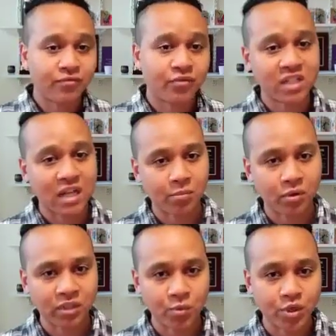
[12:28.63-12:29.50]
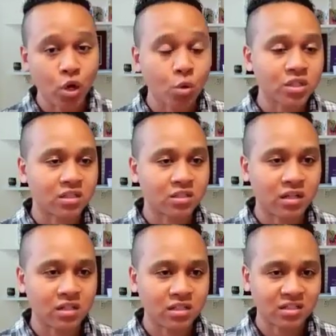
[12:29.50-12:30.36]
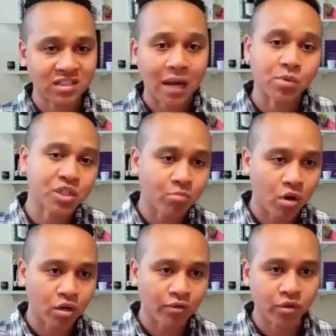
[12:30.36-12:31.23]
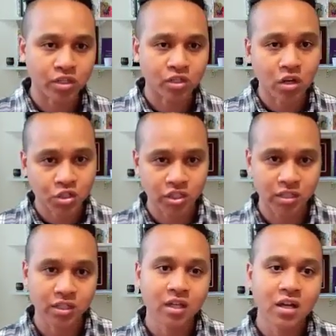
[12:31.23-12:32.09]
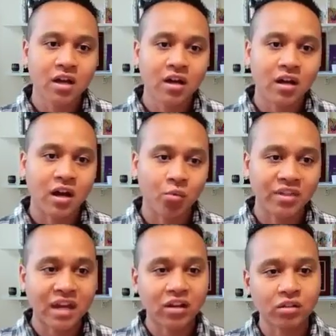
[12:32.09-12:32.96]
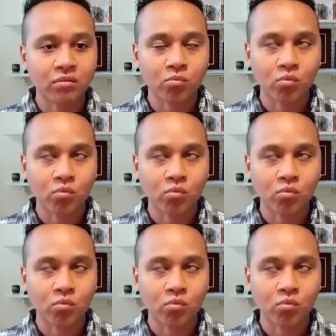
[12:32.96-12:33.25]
for example, that we know is an established marker for exhaustion, we then